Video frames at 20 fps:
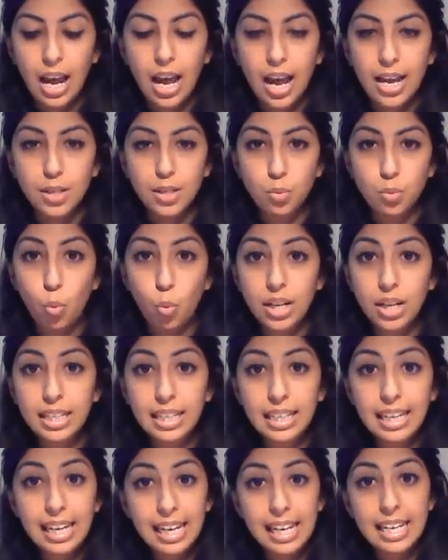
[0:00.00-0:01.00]
And one of
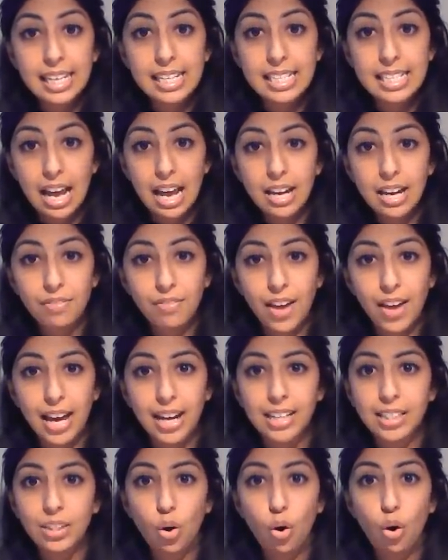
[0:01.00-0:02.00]
the key side
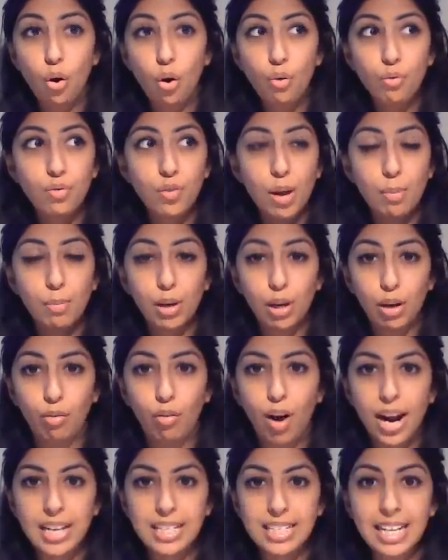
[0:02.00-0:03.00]
effects of
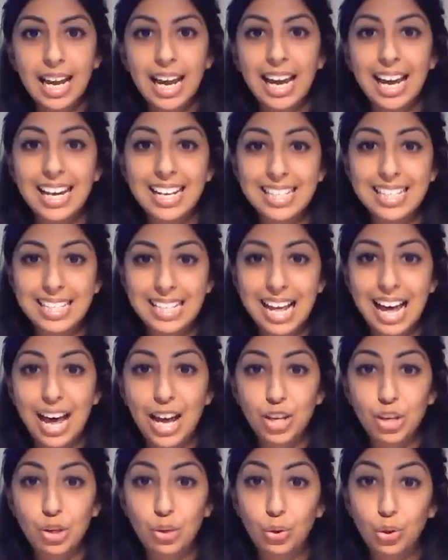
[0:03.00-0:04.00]
amiloride is
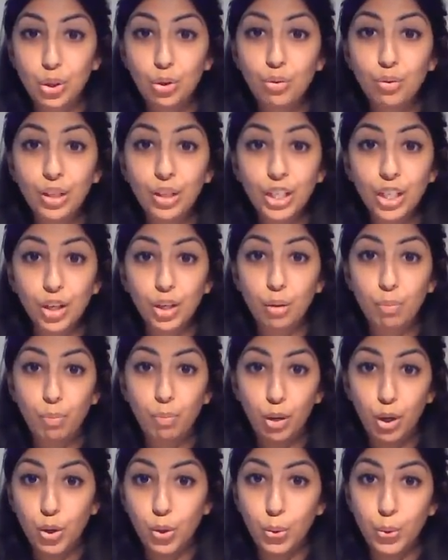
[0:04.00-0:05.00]
that your urine can look
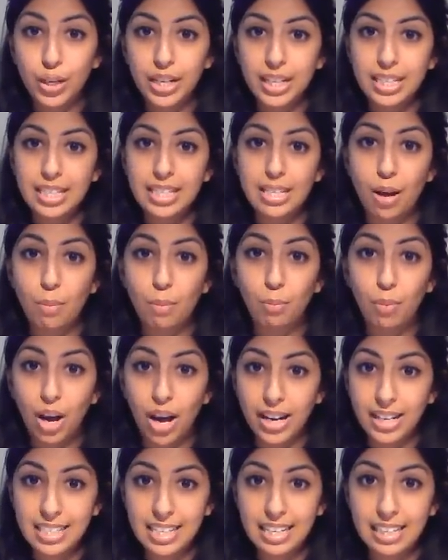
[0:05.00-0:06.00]
blue in some
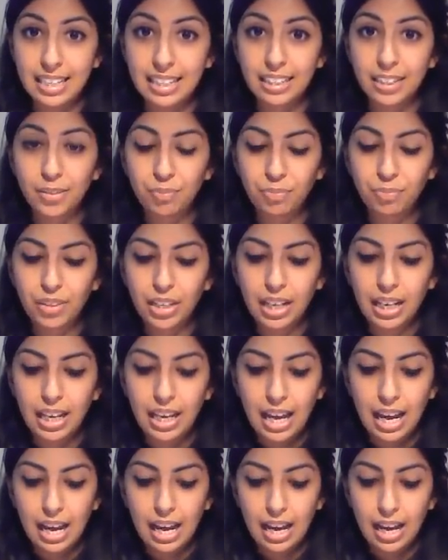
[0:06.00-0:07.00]
lighting.
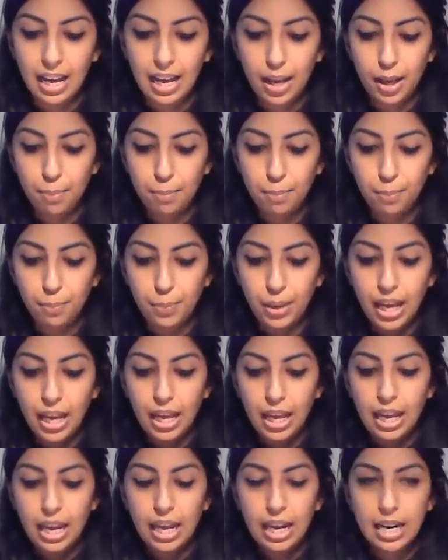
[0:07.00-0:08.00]
Um,
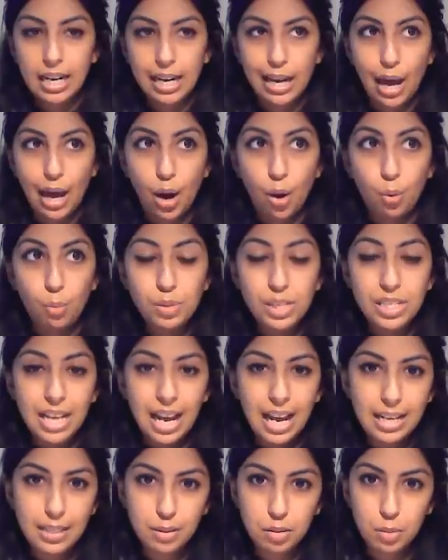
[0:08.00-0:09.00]
now,
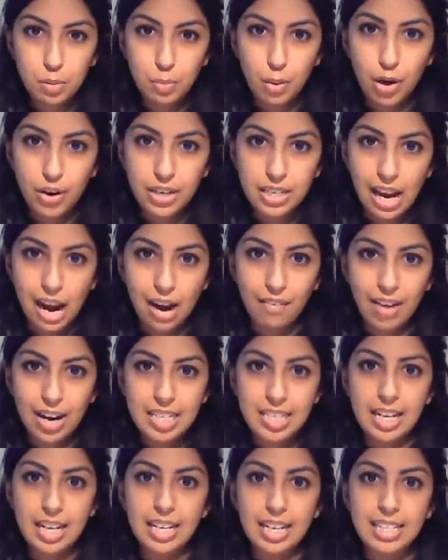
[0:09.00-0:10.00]
potassium-sparing
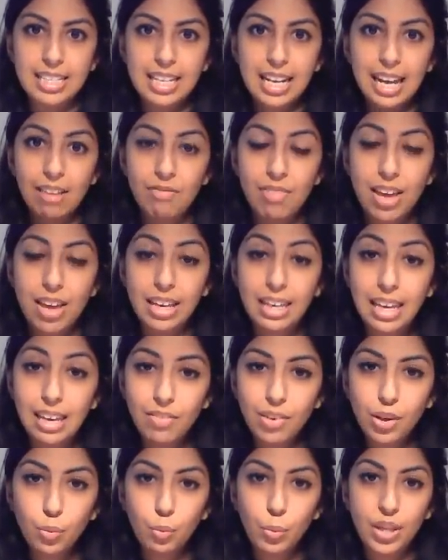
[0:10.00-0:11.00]
diuretics, if they're
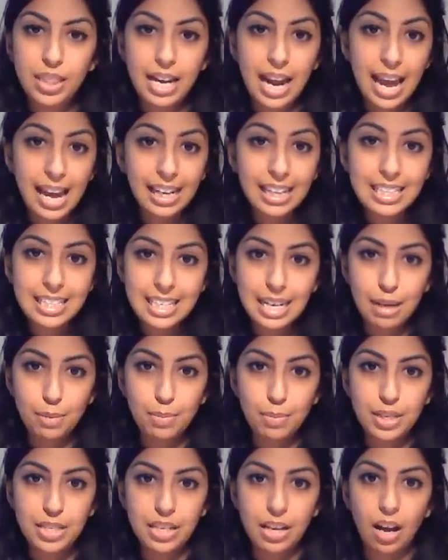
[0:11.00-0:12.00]
given with an ACE
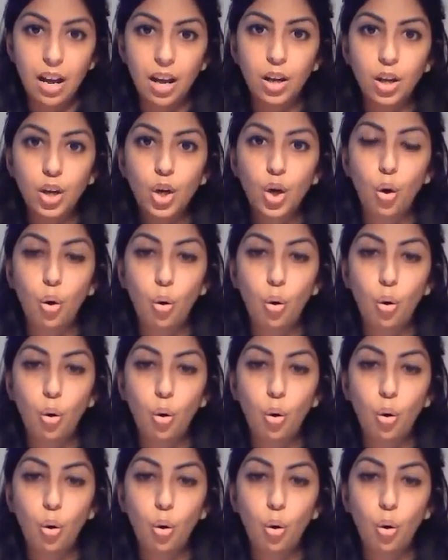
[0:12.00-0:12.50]
inhibitor